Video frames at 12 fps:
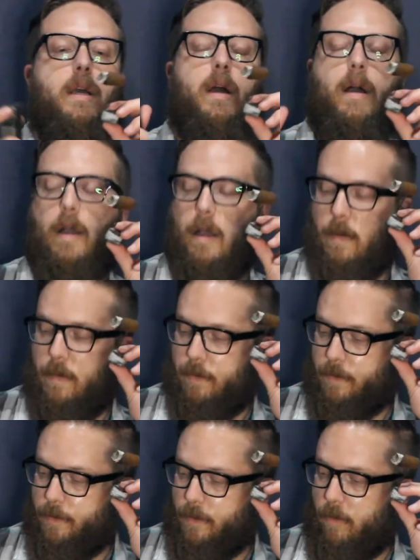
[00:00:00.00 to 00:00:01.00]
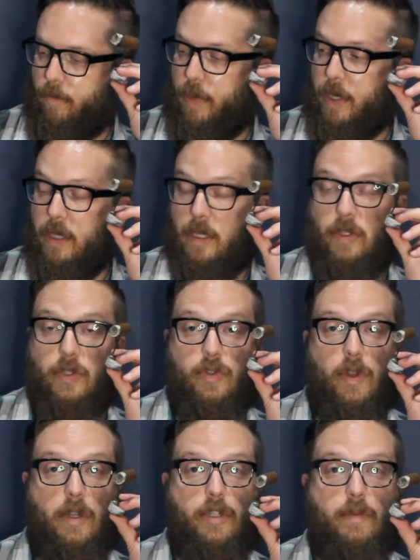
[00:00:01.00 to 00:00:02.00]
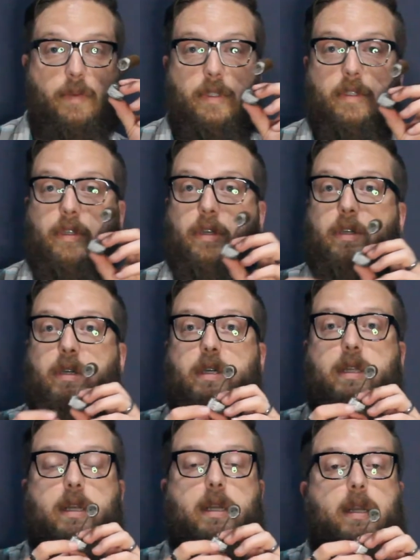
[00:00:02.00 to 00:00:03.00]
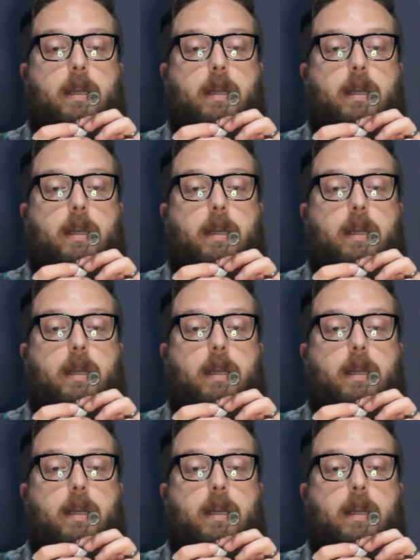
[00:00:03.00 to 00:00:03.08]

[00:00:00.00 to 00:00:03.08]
but the construction was good.